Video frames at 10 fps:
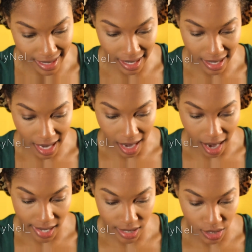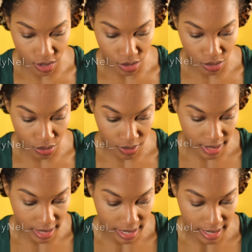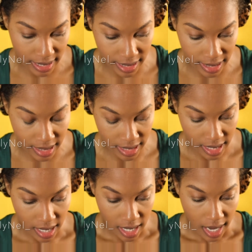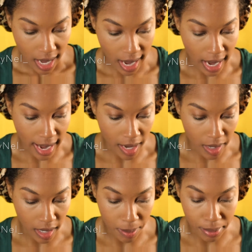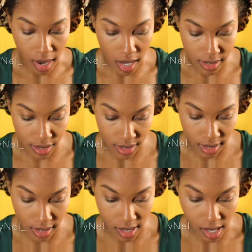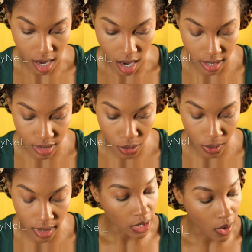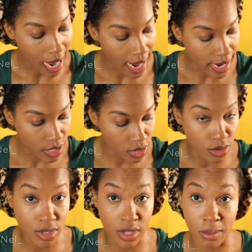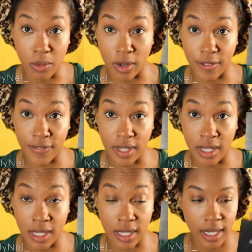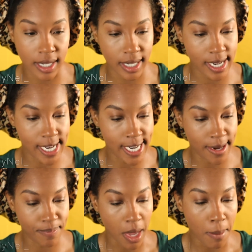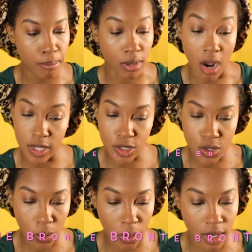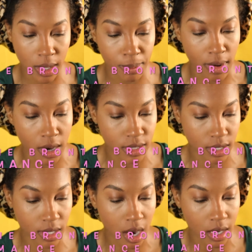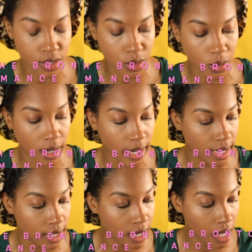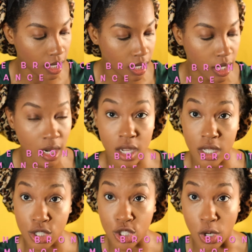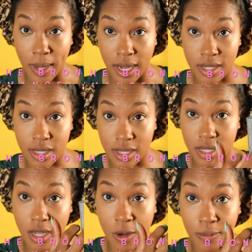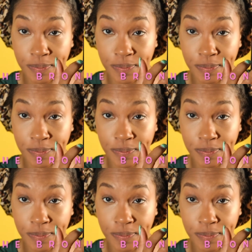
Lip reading: thing that I use is a bronzer contour. So I use the Morphe Brontour bronzer and contour in color Showmance. So,